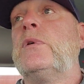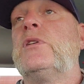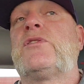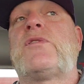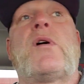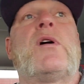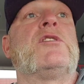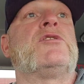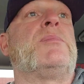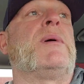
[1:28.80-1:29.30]
as
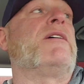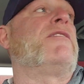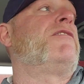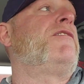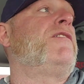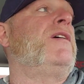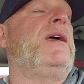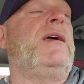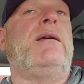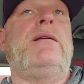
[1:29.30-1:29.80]
far as my
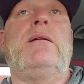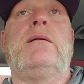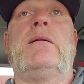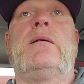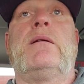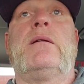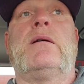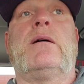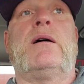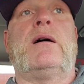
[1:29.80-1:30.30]
fit,
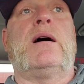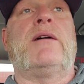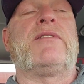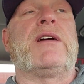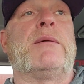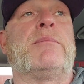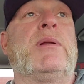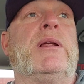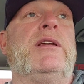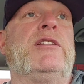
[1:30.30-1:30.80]
I've
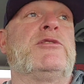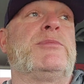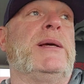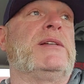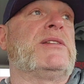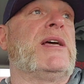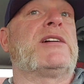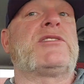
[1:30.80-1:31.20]
got plenty of space.